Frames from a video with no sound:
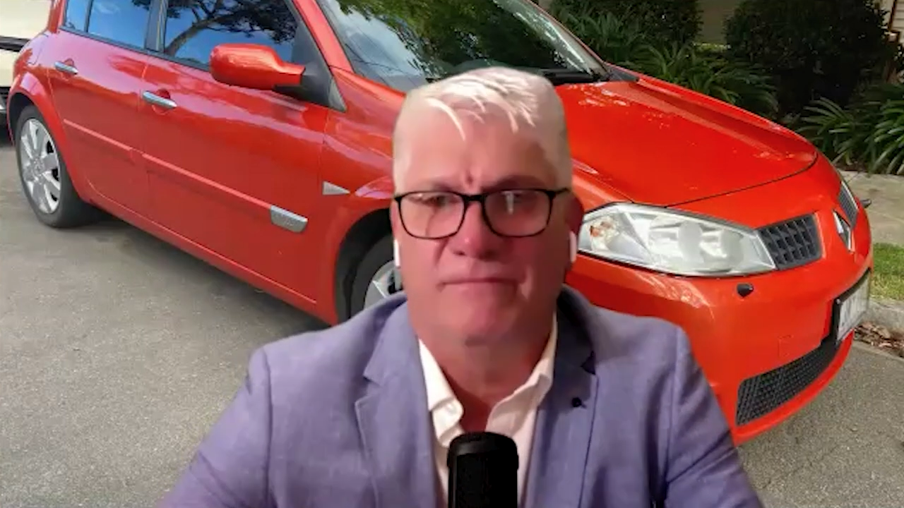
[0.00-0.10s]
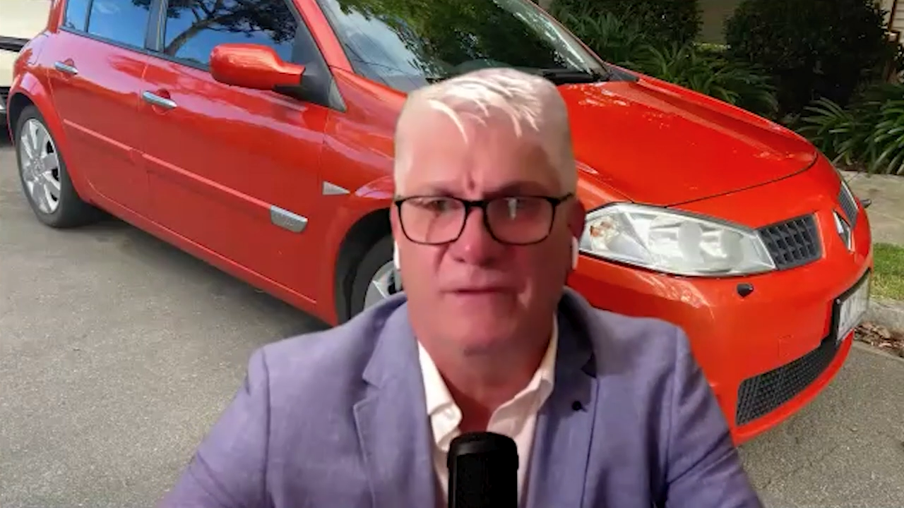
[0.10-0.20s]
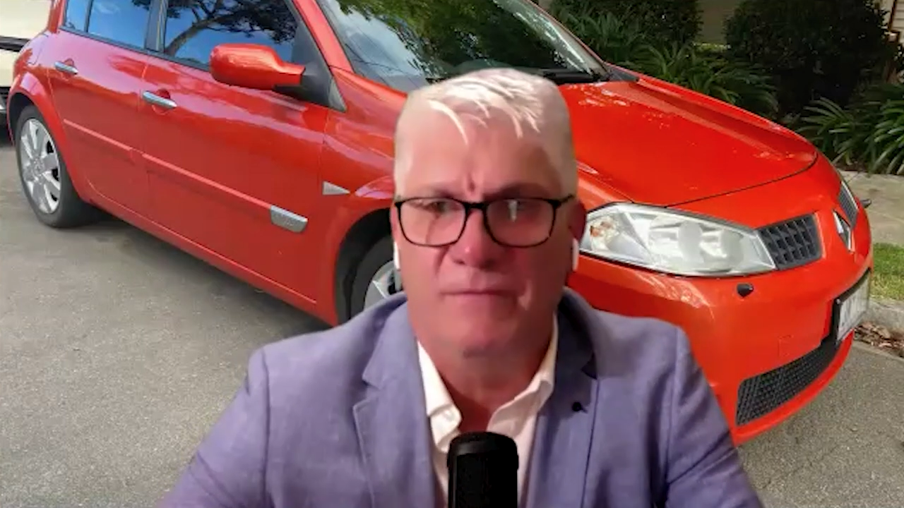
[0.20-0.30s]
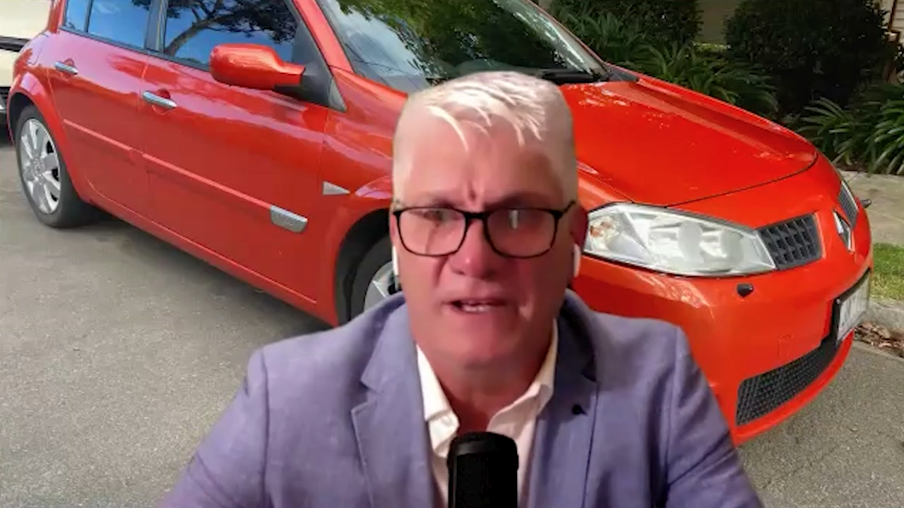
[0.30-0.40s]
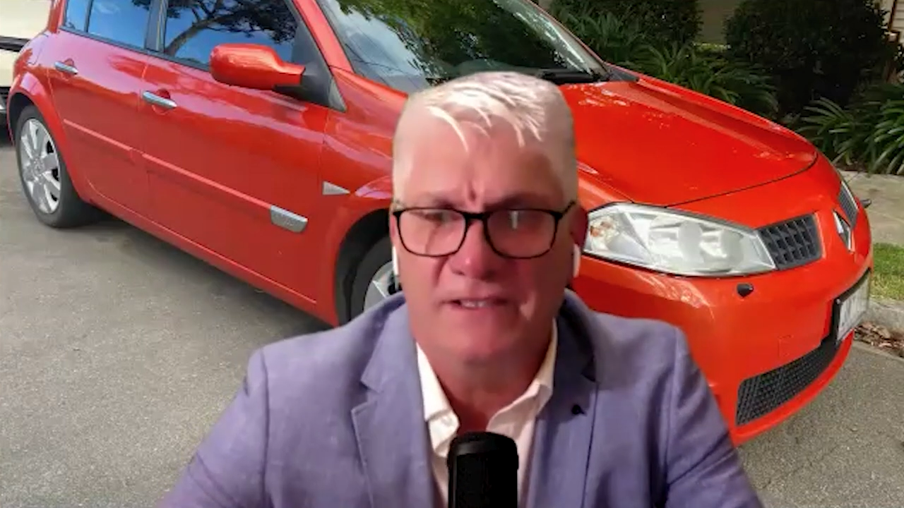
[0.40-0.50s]

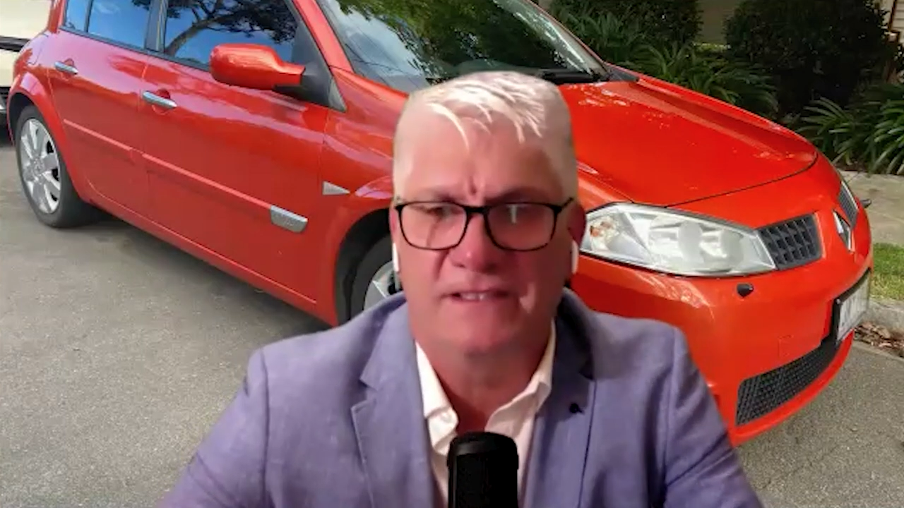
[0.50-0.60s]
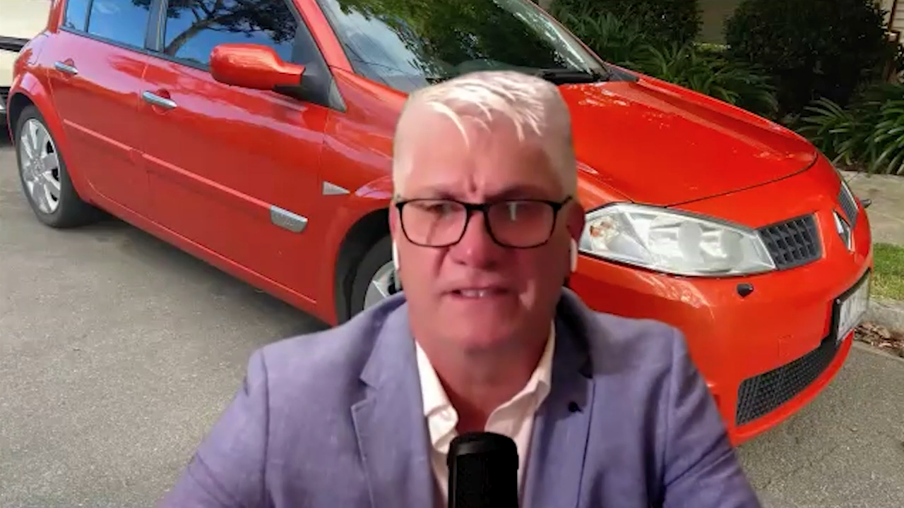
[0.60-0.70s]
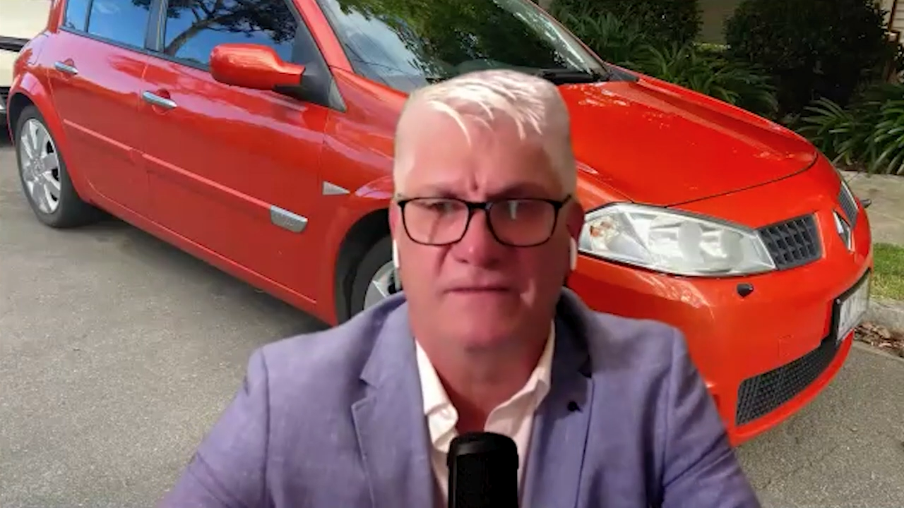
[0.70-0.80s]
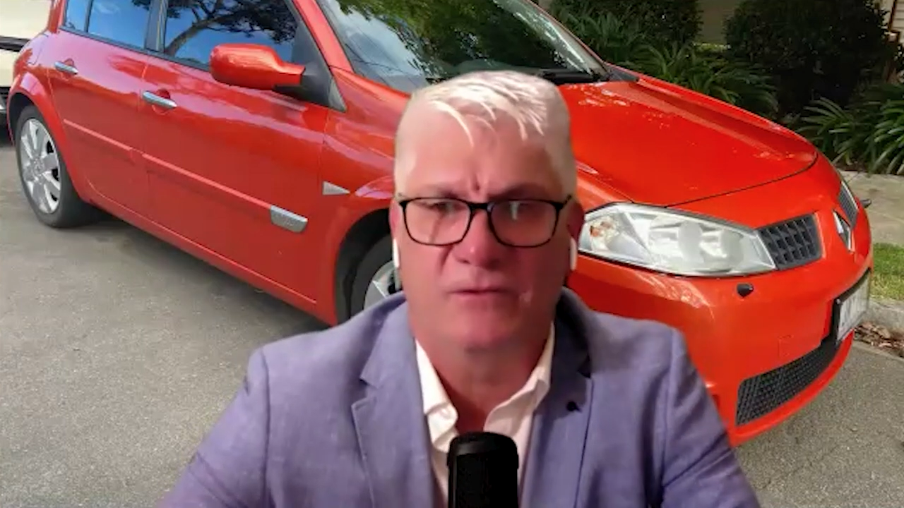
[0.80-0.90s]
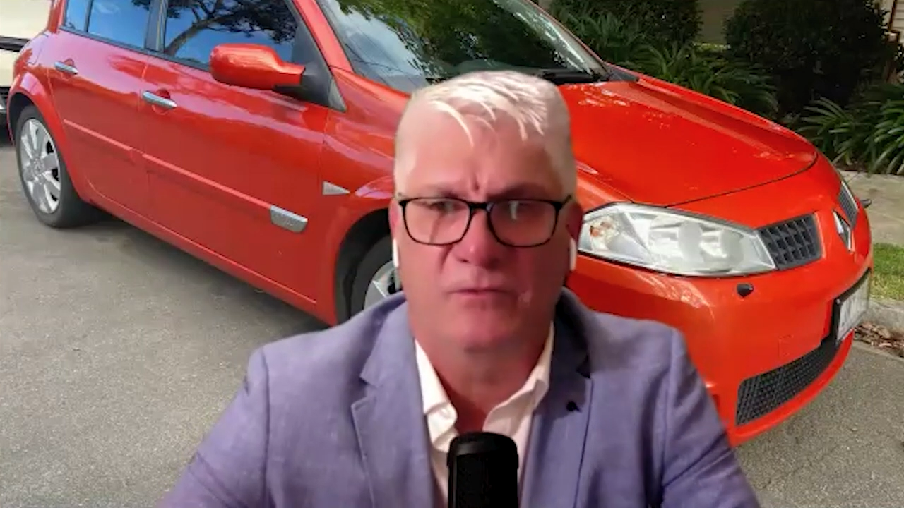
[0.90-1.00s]
the
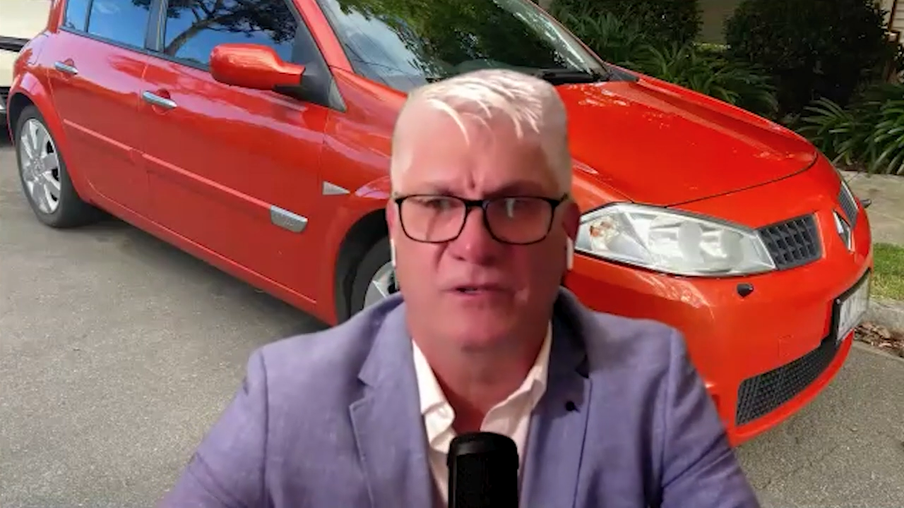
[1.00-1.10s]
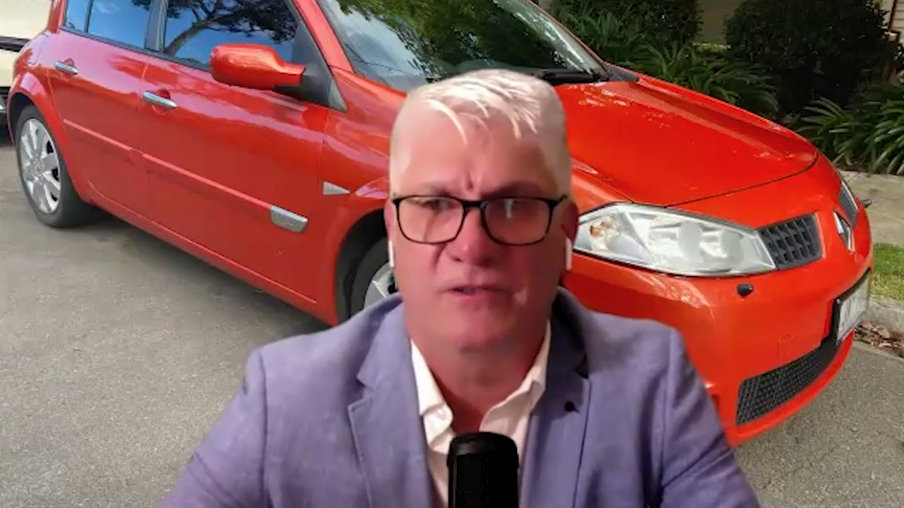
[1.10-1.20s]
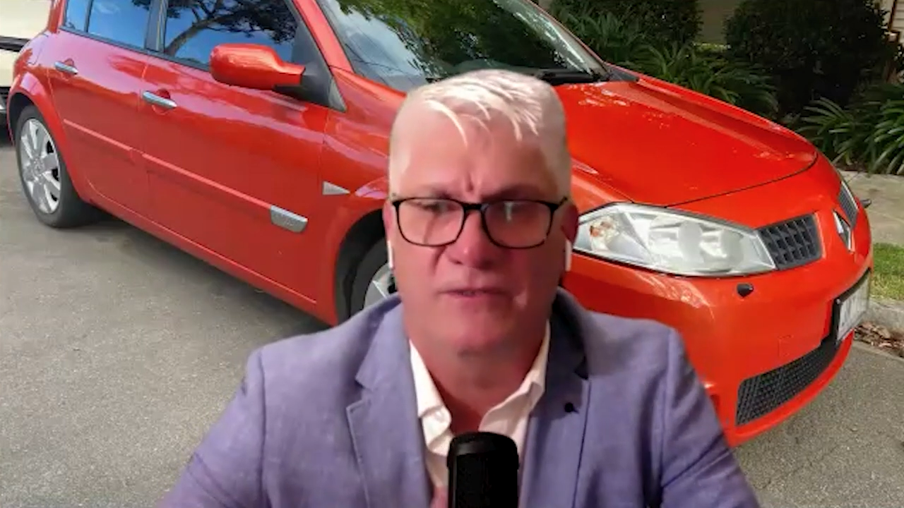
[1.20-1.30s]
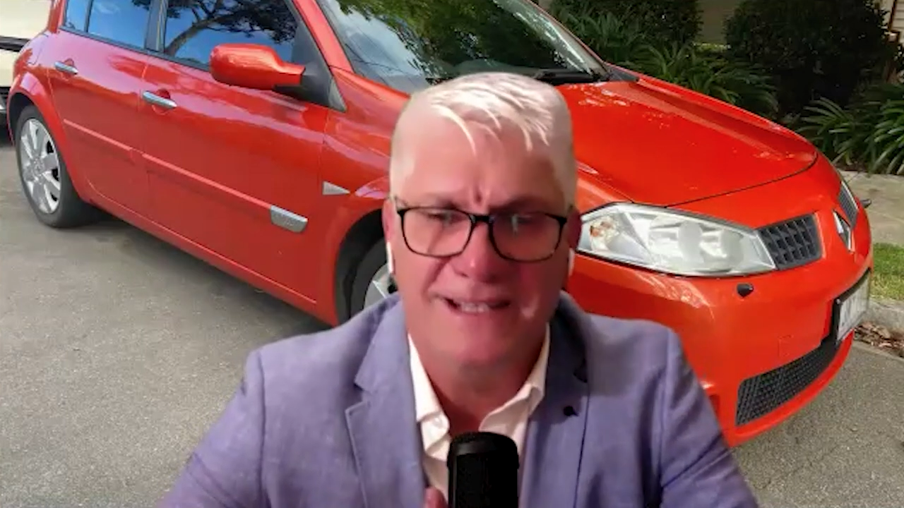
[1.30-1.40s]
Mazdas of the world,